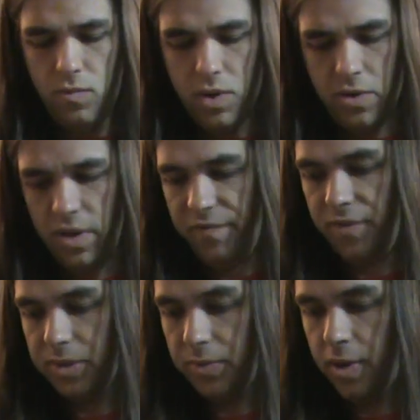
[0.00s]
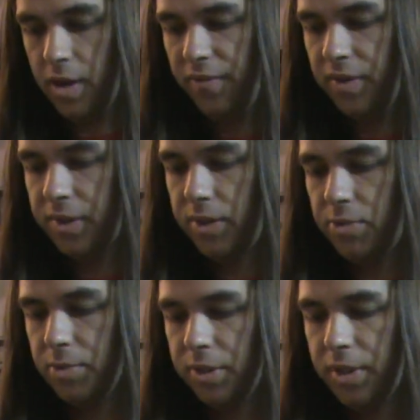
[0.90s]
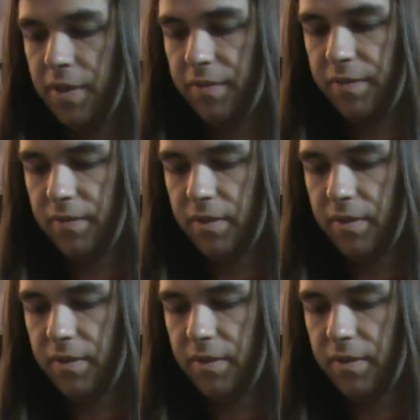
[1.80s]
oh, that feels weird. It feels super stiff.